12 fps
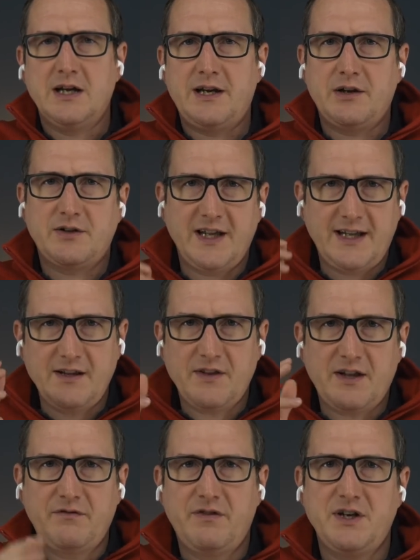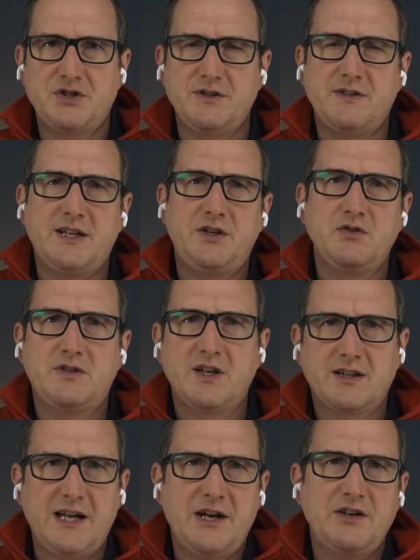Now, taking that vision that you
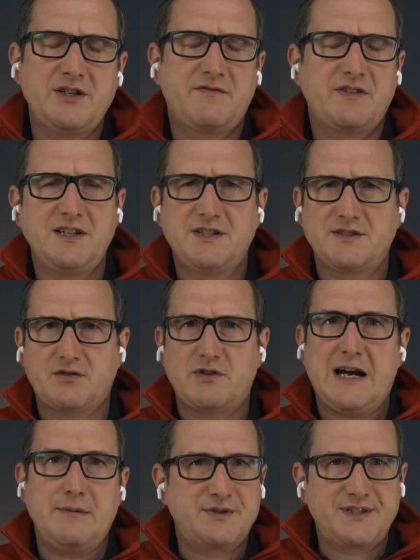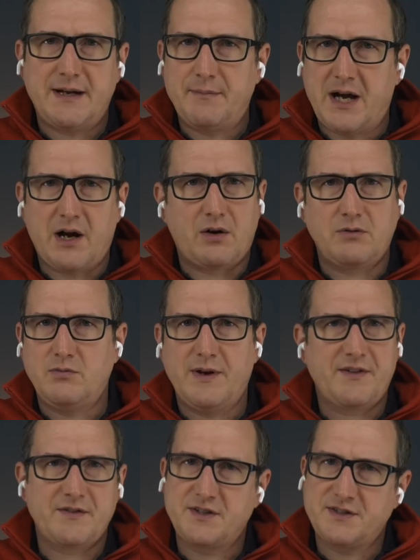declaratively describe somehow,
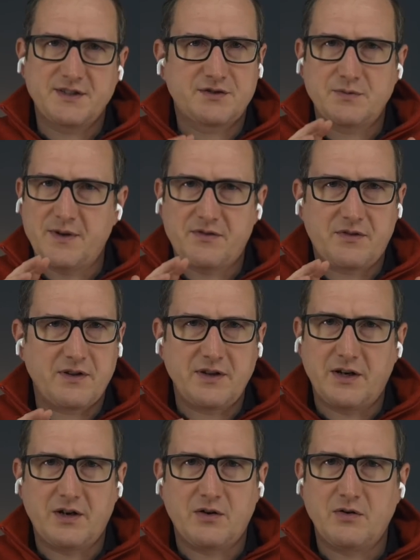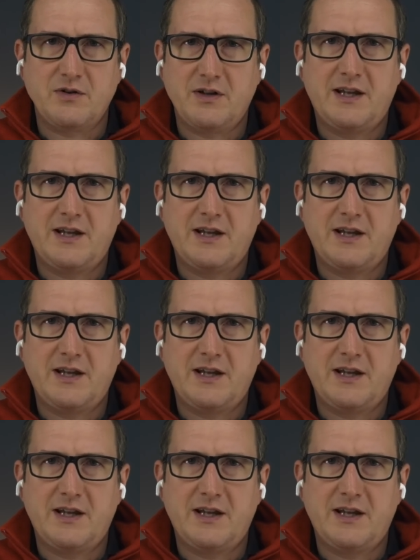whether this is with you know